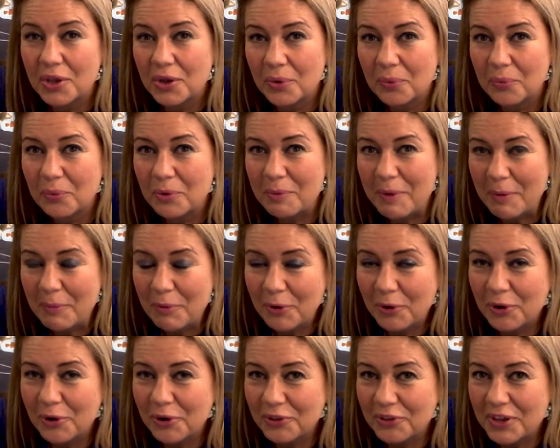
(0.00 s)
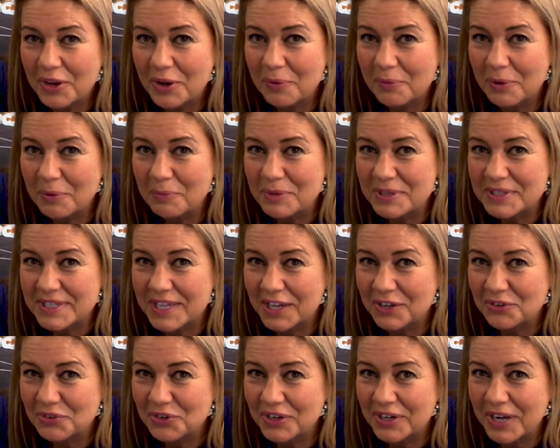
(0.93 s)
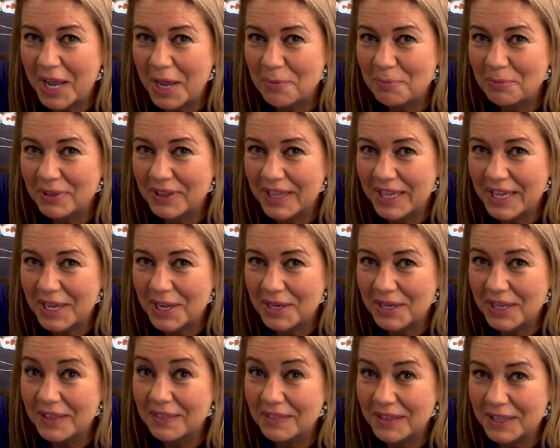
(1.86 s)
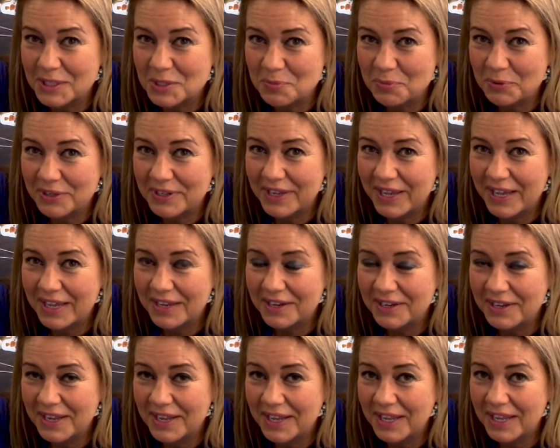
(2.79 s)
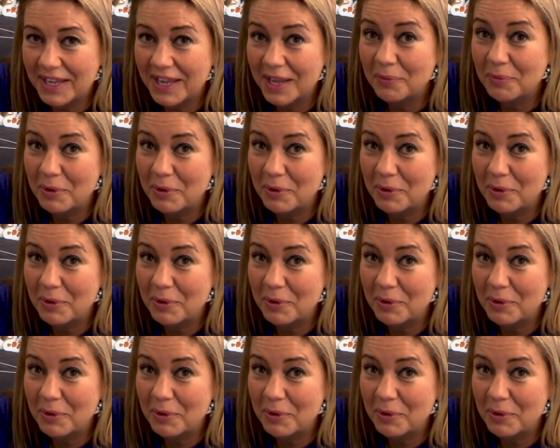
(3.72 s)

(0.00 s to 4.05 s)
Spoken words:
Remember earlier when Miss Andrea and I played Let's Pretend and we